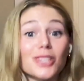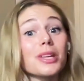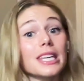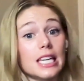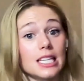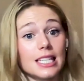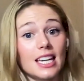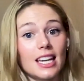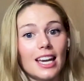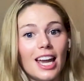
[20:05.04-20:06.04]
That's really
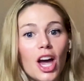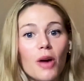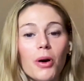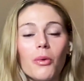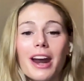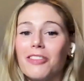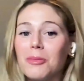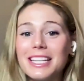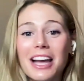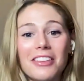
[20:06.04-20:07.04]
easy. But when
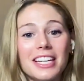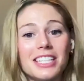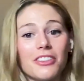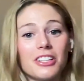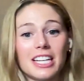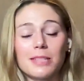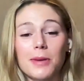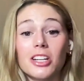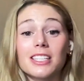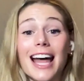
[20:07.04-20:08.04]
everybody's having a different
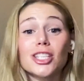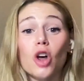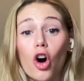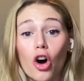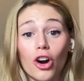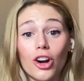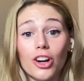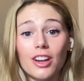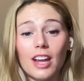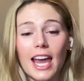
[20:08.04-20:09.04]
experience, that's
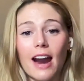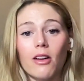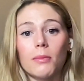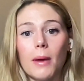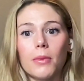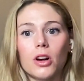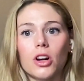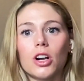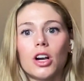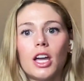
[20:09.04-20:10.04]
hard. And I
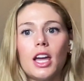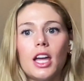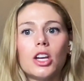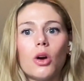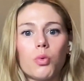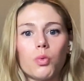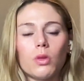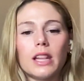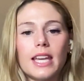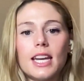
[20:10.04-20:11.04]
remember,
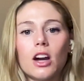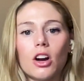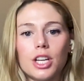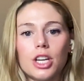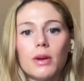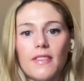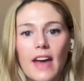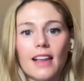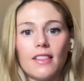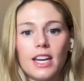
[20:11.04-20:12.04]
leaning on you in
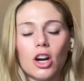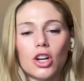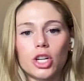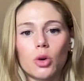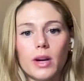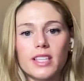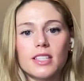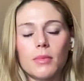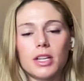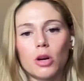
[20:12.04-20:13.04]
that and leaning on your
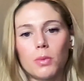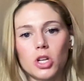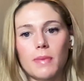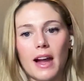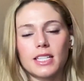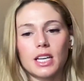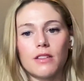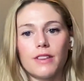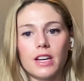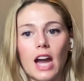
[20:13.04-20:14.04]
wisdom and your
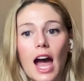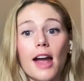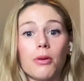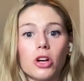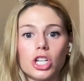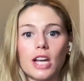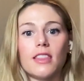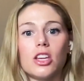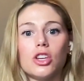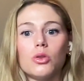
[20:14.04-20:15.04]
perspective. And I appreciate
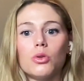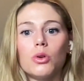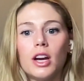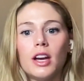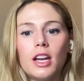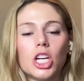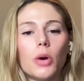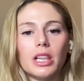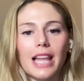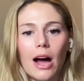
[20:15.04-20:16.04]
that you
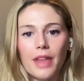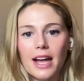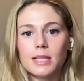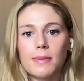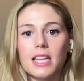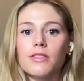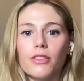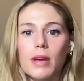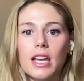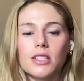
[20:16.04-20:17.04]
allowed that space
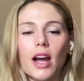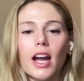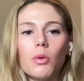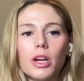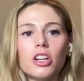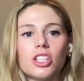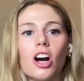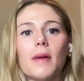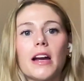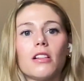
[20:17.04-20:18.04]
for me. So I kind of want you to
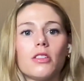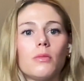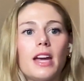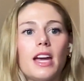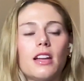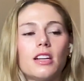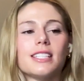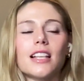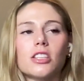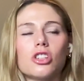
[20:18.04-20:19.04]
talk about a little bit,
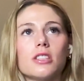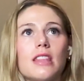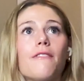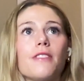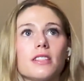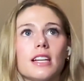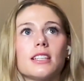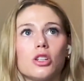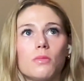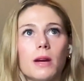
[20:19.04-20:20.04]
because that feels like
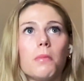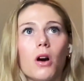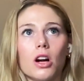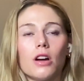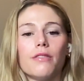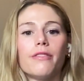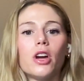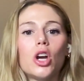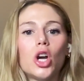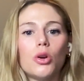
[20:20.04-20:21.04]
such a big part of
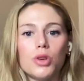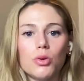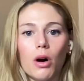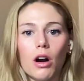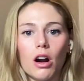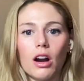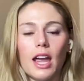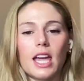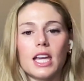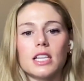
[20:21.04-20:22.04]
who you are
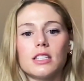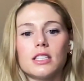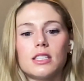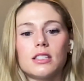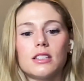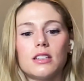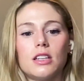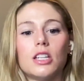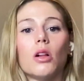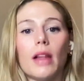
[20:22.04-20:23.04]
is,
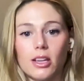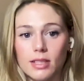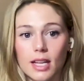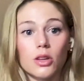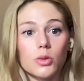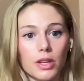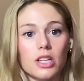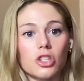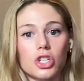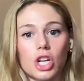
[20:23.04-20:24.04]
like you said, those
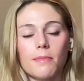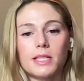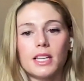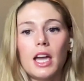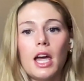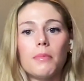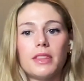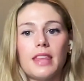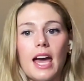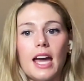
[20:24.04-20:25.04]
relationships,
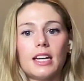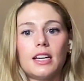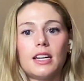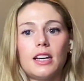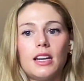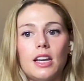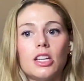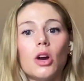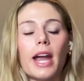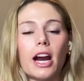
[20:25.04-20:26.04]
but then,
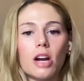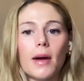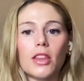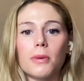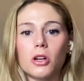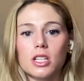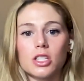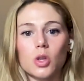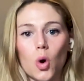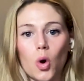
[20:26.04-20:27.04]
caring about the person
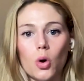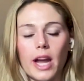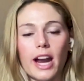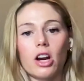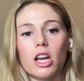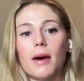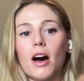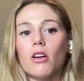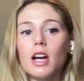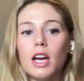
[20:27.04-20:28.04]
as a whole, caring
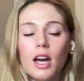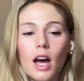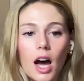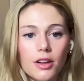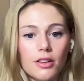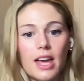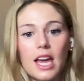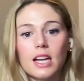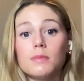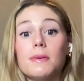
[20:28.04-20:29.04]
about other
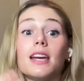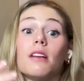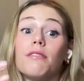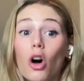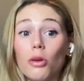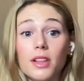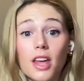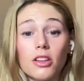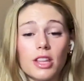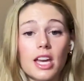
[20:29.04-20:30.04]
things, being involved with
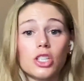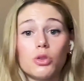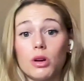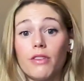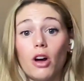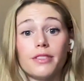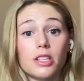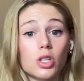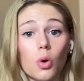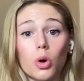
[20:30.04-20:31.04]
other things. You were involved in
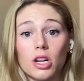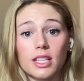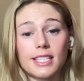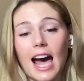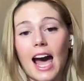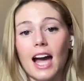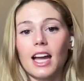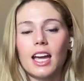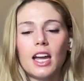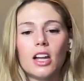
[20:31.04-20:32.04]
score and
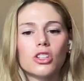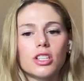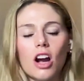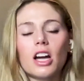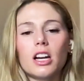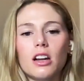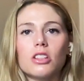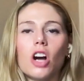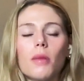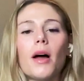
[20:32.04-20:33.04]
sack. Just talk
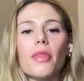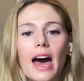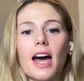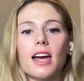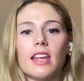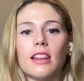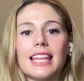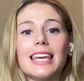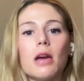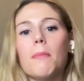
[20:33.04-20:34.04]
about that and like
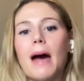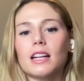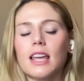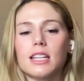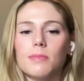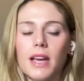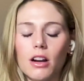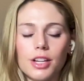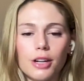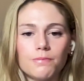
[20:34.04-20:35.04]
the impact that has made
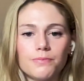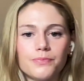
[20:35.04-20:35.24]
on you.